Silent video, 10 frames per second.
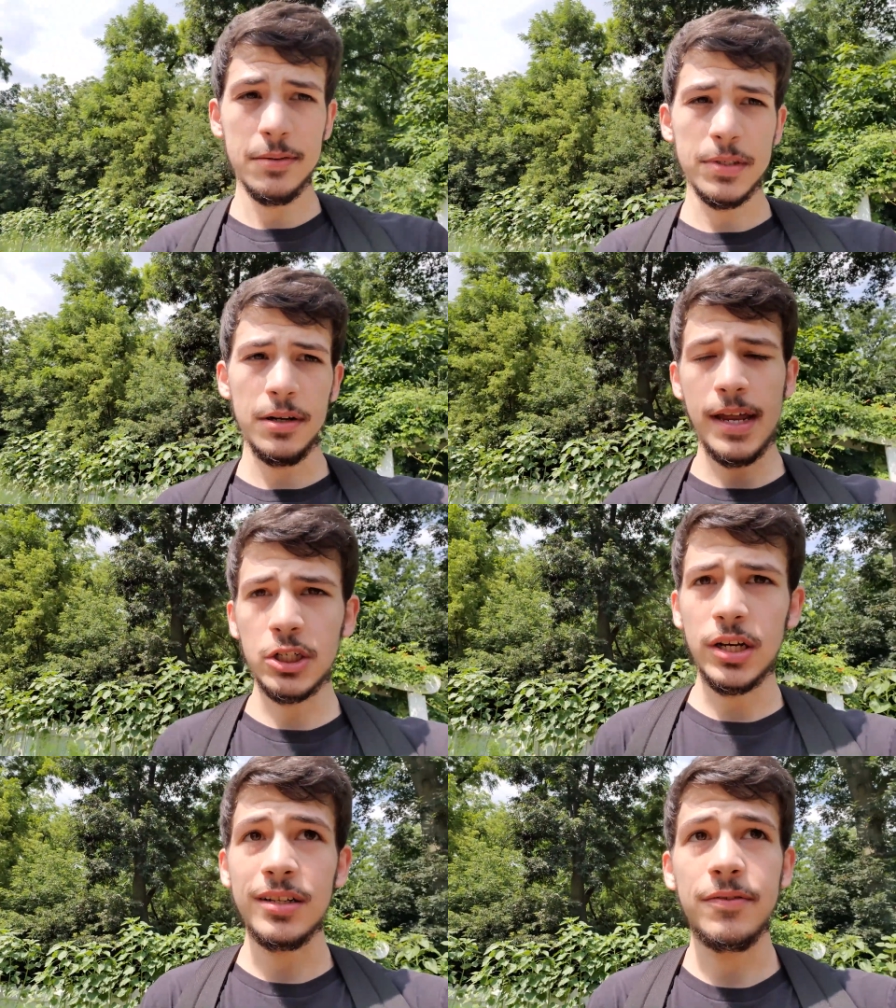cinematic
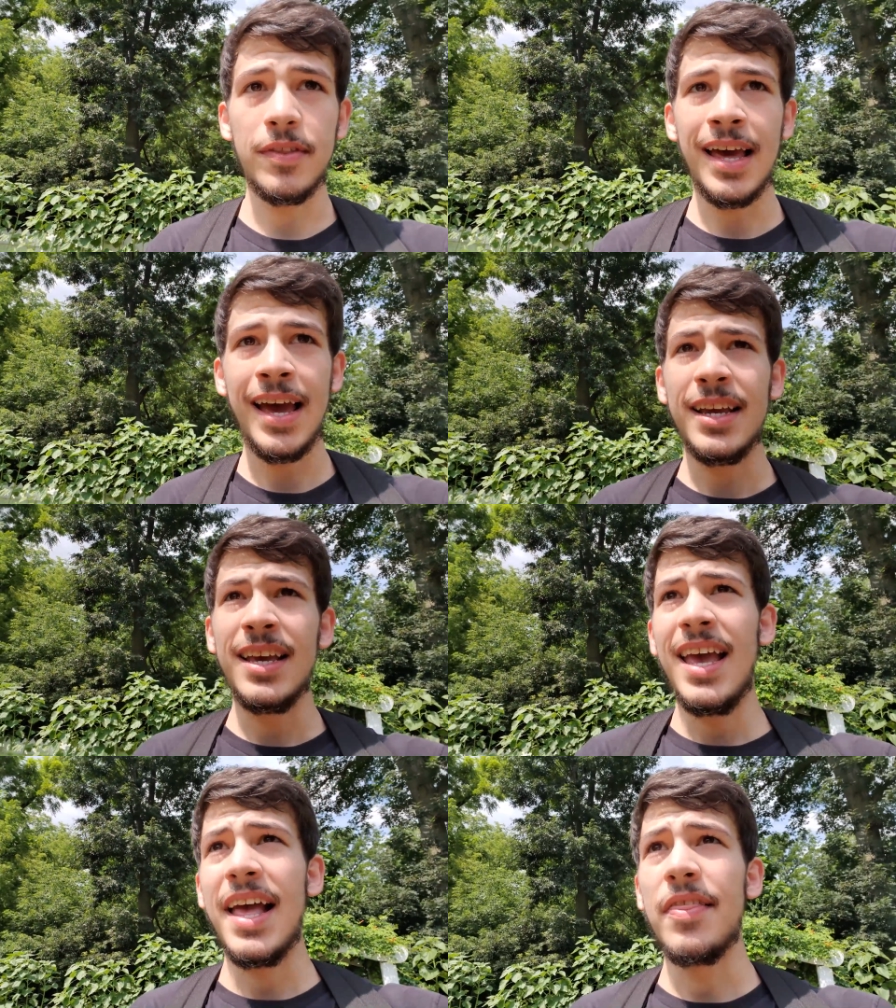shots of that,
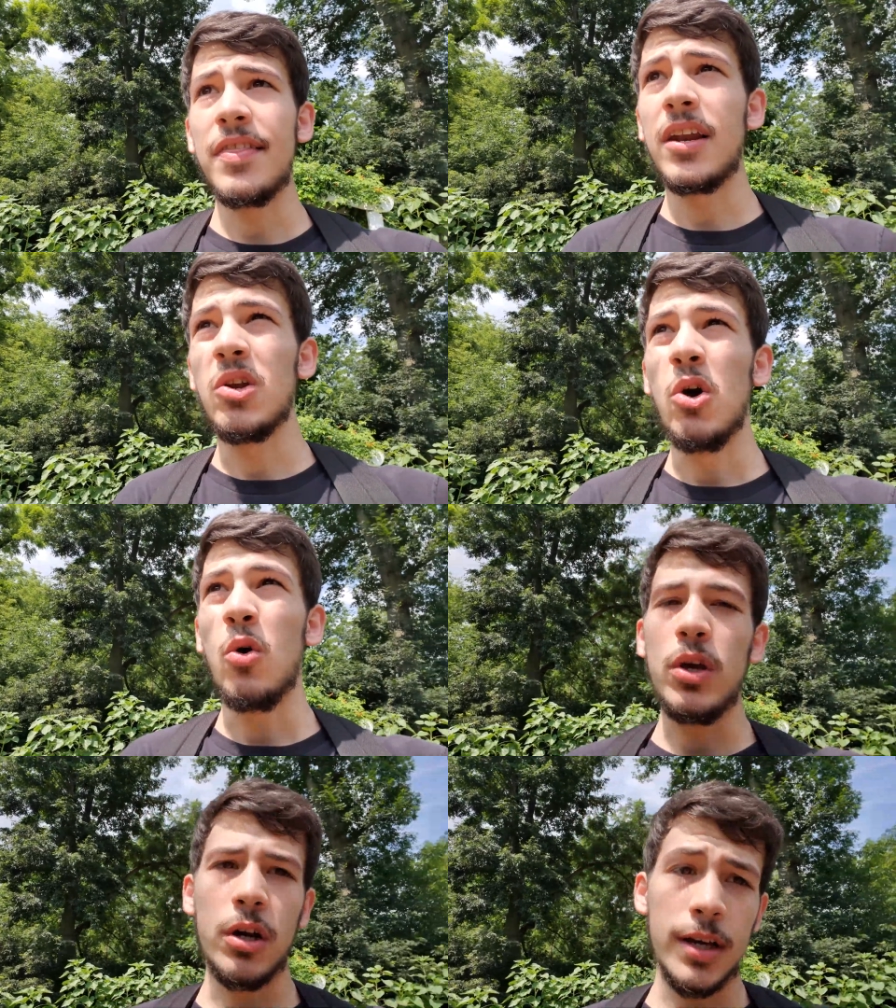and then
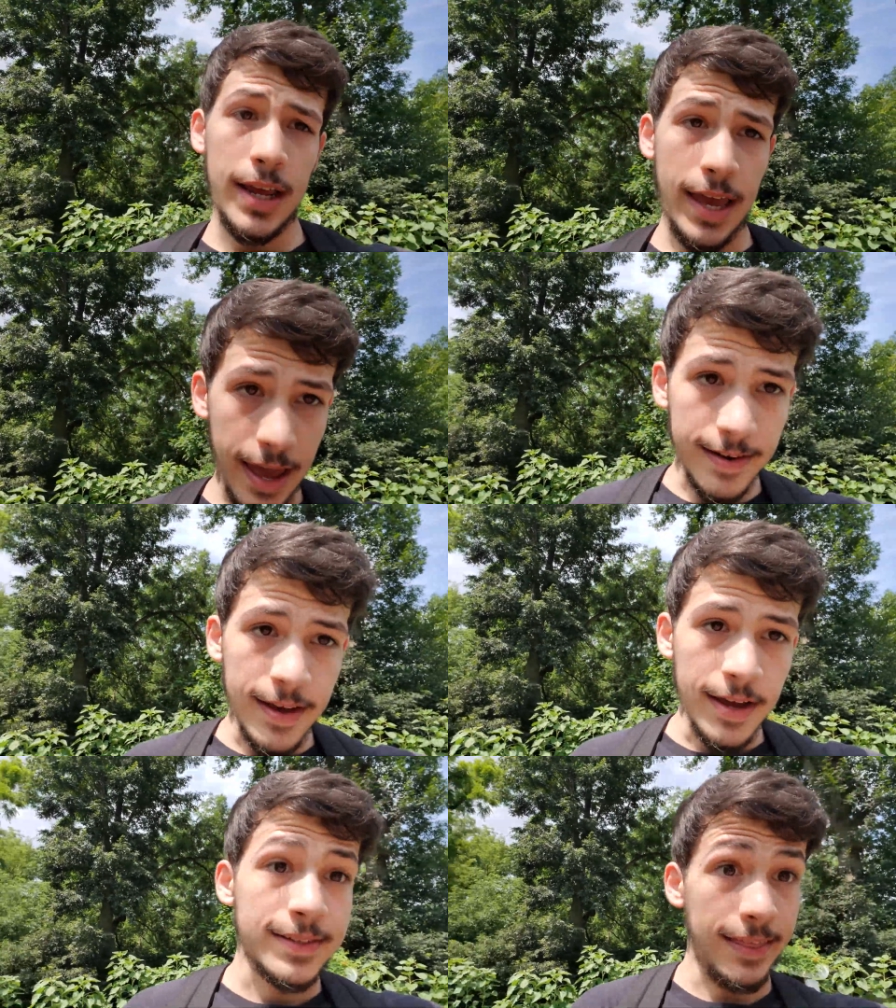we are gonna head
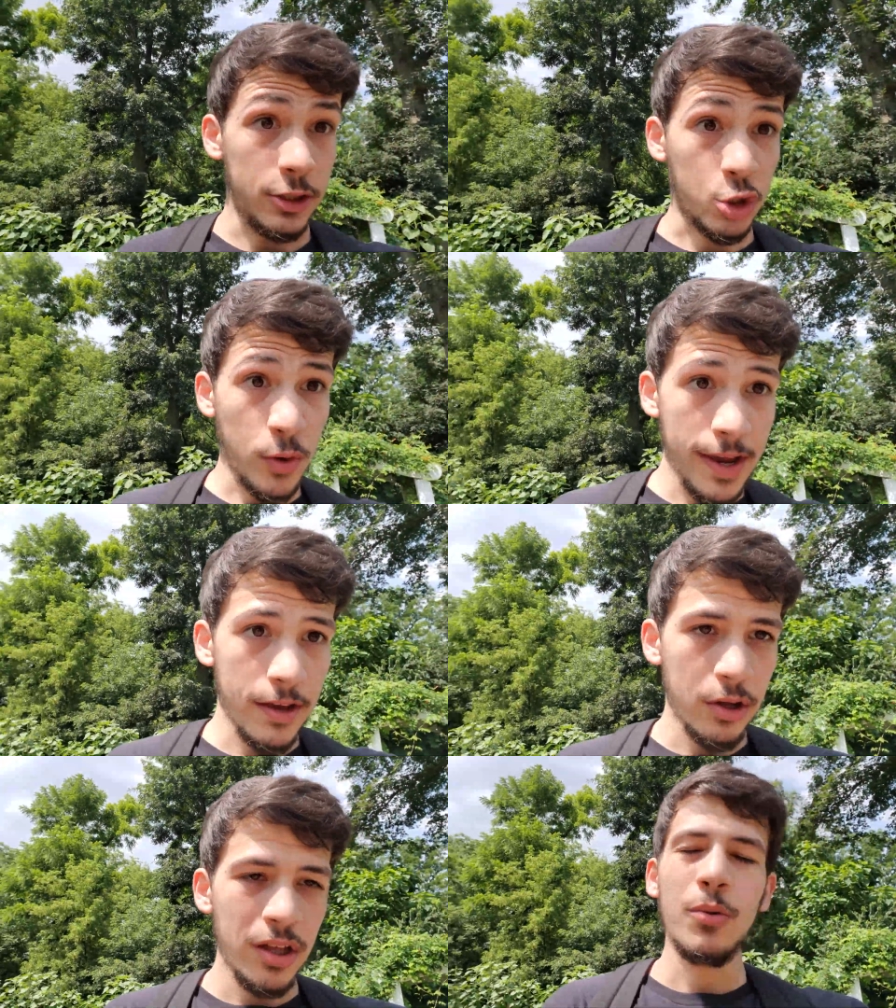to the
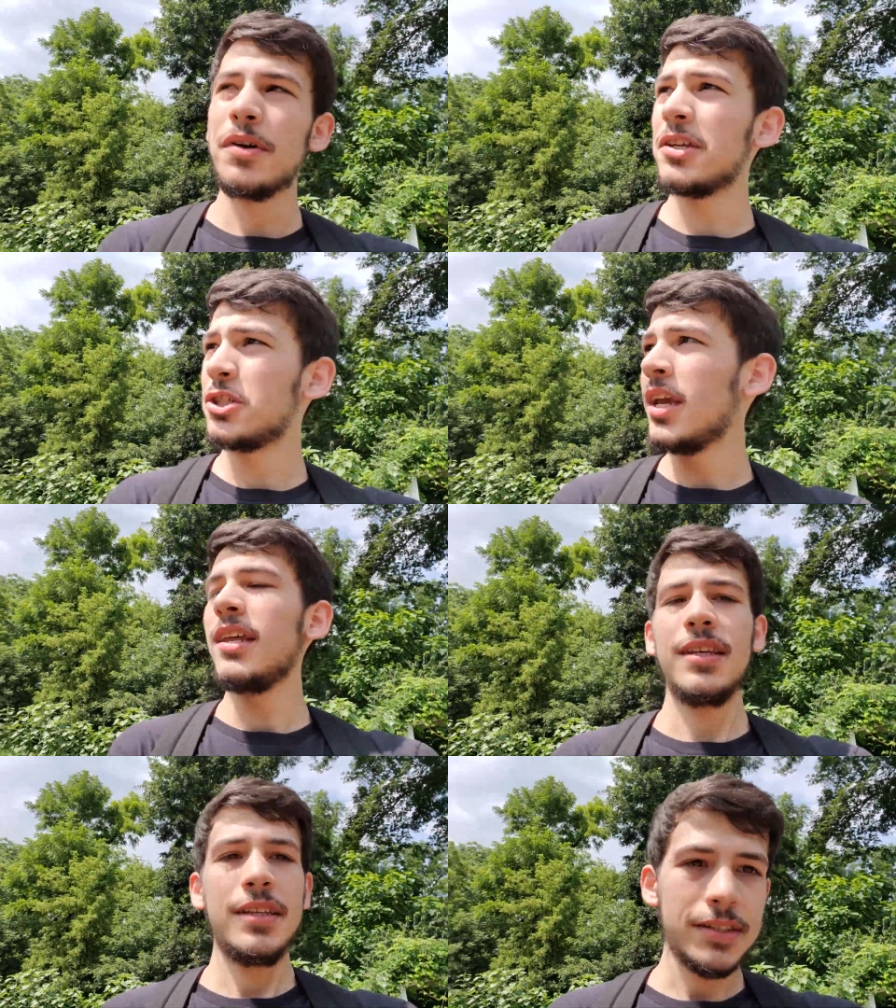trail where the
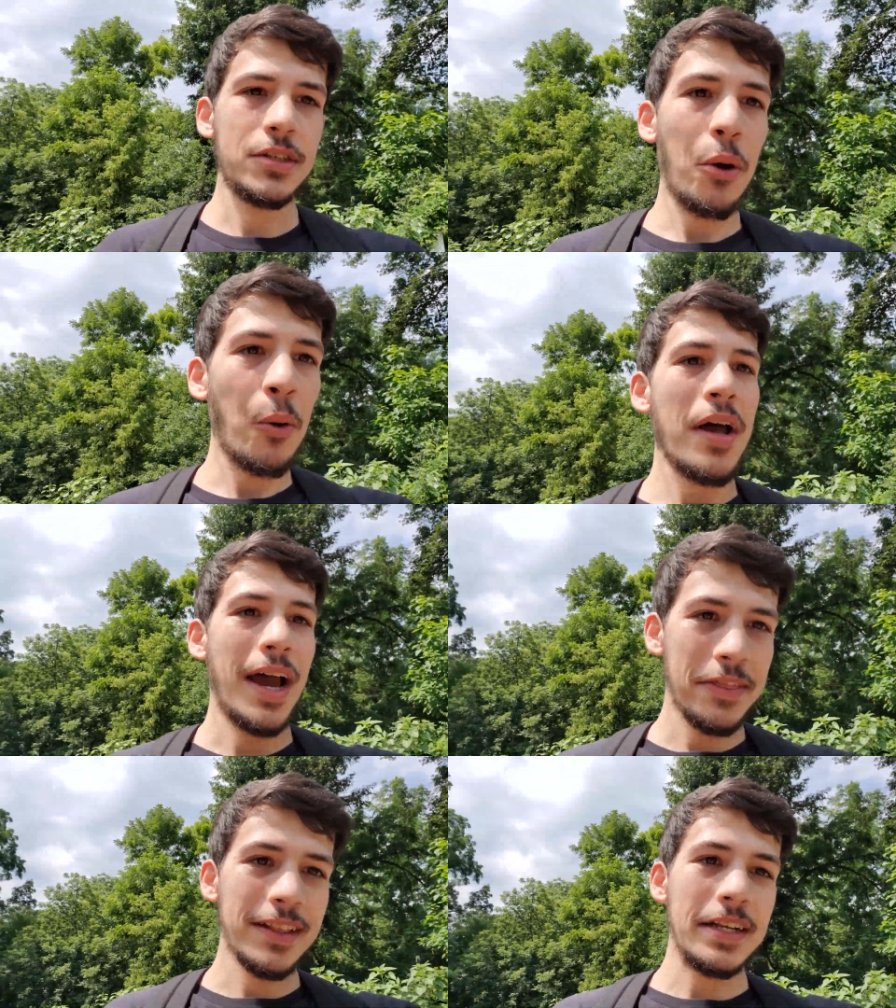shade is. So
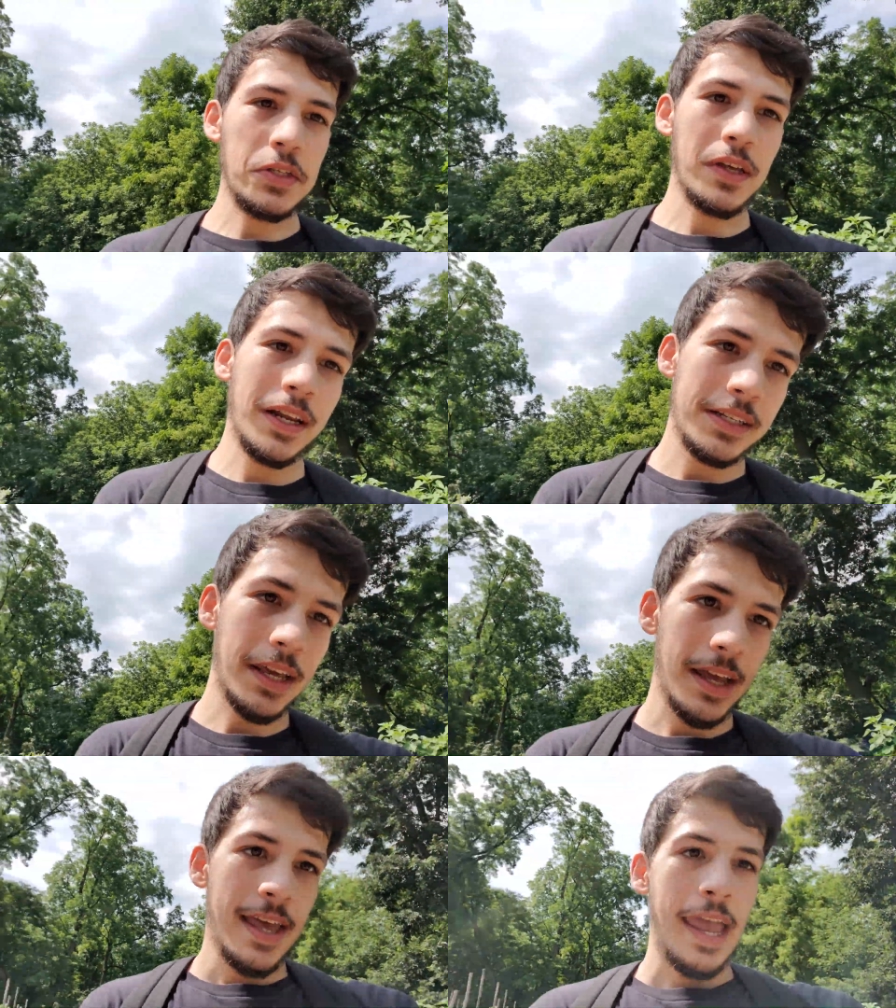I think that's a good
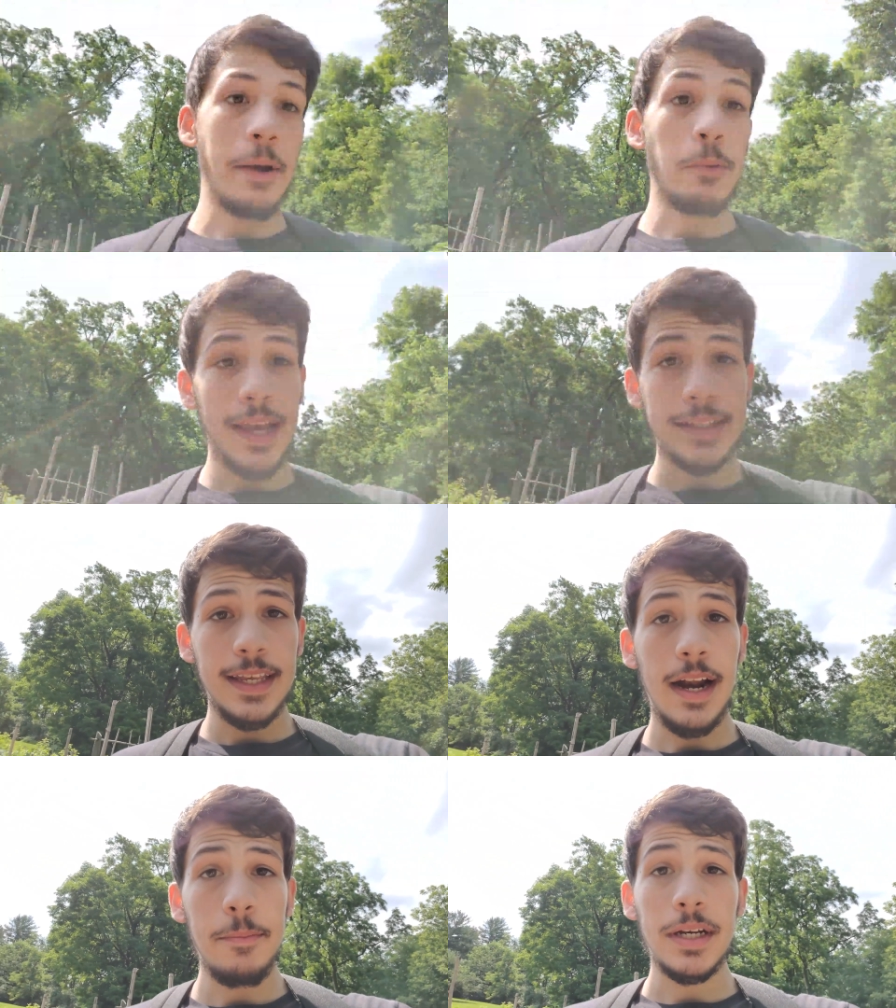idea. And with that
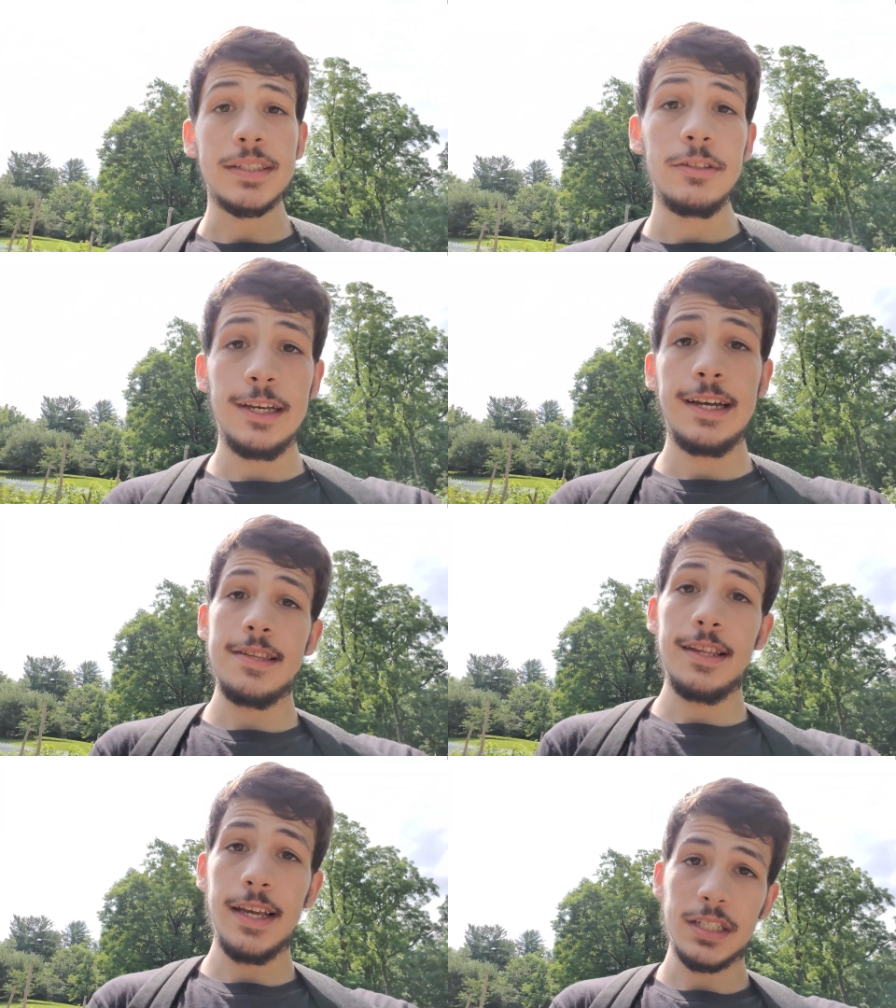said, I'm gonna see you guys
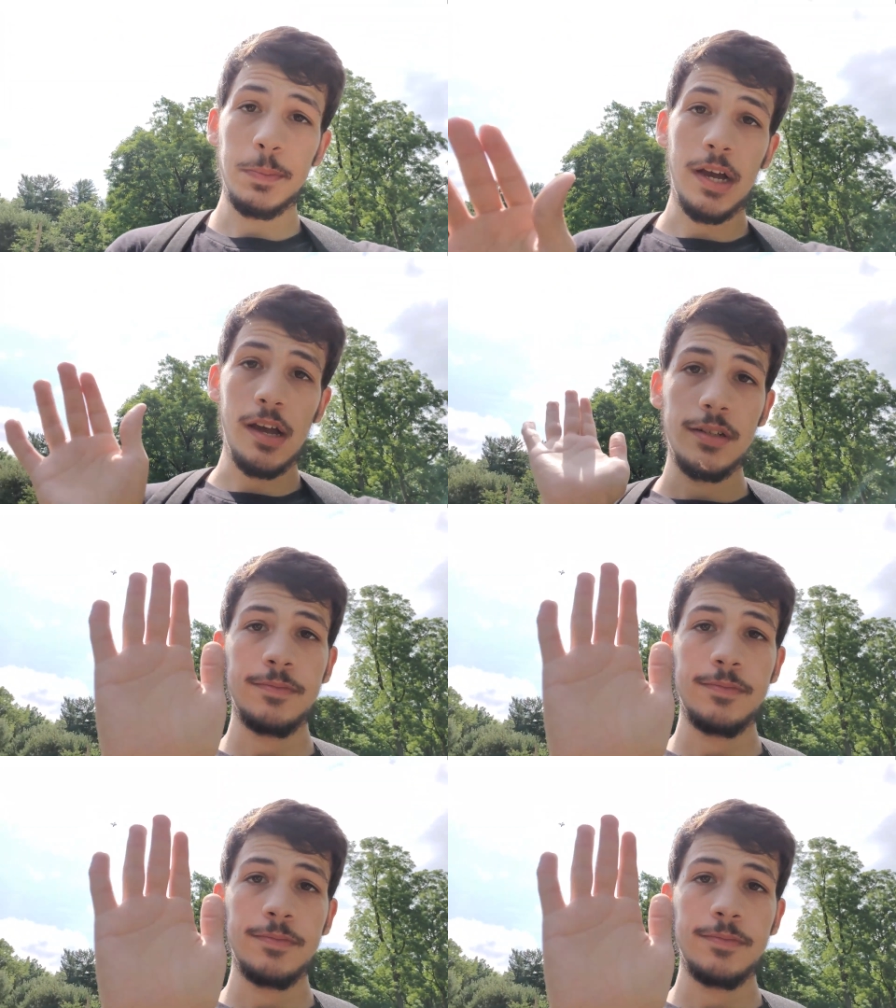in the next spot.